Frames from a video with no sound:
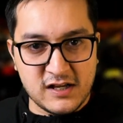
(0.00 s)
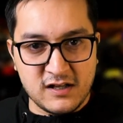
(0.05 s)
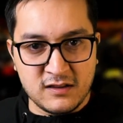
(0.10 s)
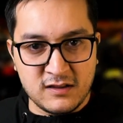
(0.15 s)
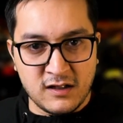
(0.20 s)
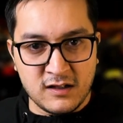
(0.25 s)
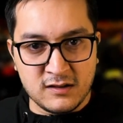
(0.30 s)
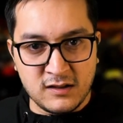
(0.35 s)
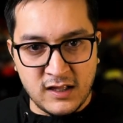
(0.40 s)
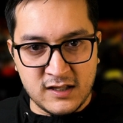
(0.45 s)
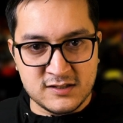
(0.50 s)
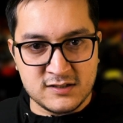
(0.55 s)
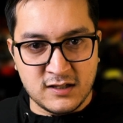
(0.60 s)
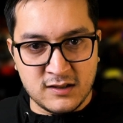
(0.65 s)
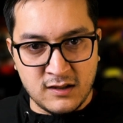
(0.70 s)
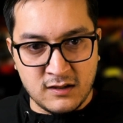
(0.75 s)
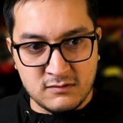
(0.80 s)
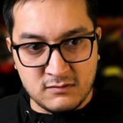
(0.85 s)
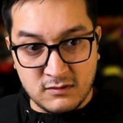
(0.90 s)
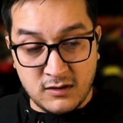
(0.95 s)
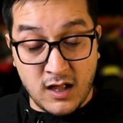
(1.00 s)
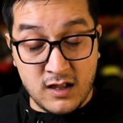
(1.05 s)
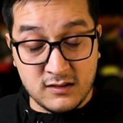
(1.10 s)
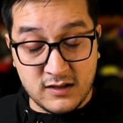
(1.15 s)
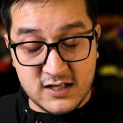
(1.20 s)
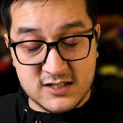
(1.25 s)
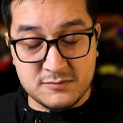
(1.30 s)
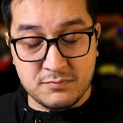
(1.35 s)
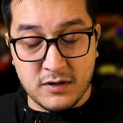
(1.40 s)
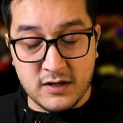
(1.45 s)
a lot
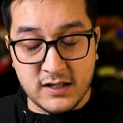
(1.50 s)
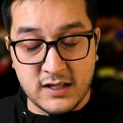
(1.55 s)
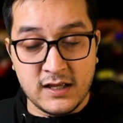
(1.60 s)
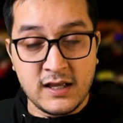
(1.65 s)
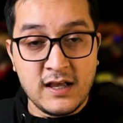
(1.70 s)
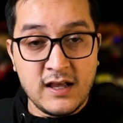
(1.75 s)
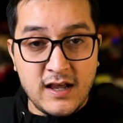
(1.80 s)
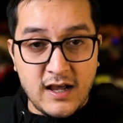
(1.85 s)
less money,